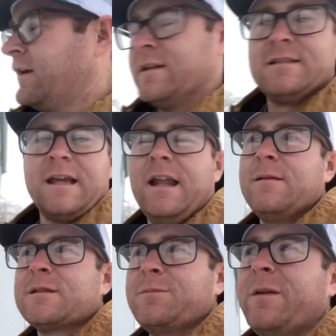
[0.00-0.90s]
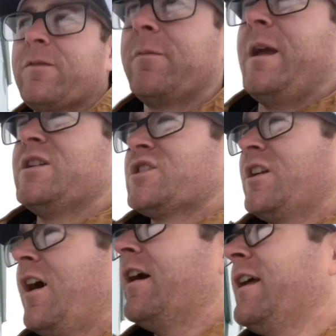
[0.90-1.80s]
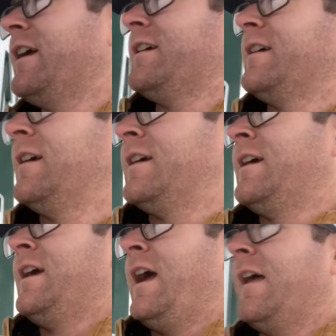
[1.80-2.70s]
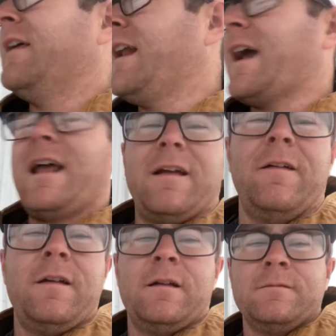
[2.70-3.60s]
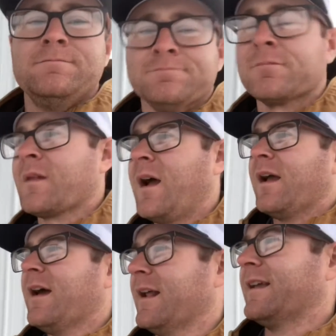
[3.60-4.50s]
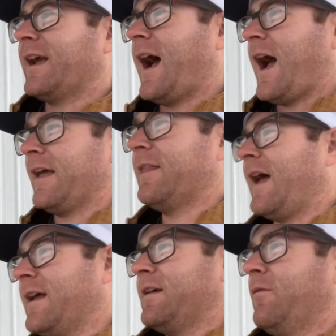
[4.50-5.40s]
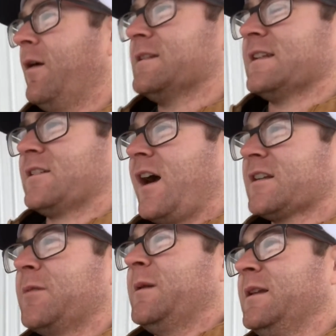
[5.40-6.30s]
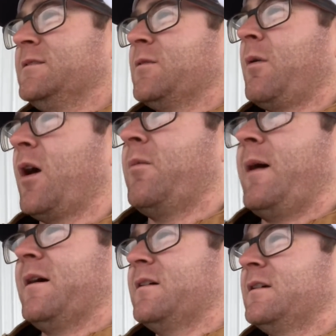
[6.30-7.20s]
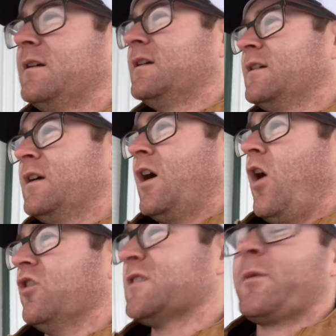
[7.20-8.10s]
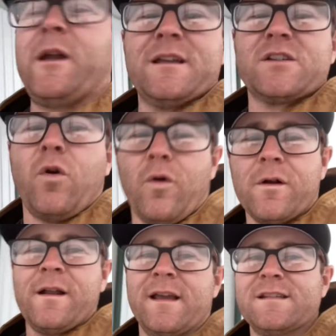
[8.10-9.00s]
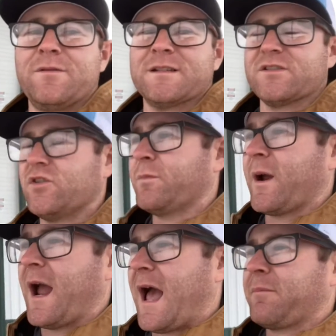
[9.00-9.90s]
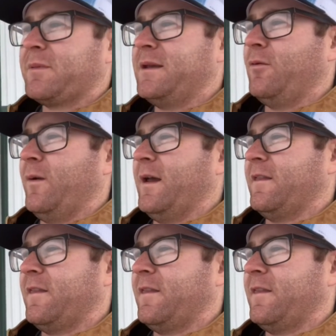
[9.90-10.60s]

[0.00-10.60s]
send him some information on it. And then I got a guy that wants to talk to me tomorrow about spraying his corn. I guess he wasn't super happy with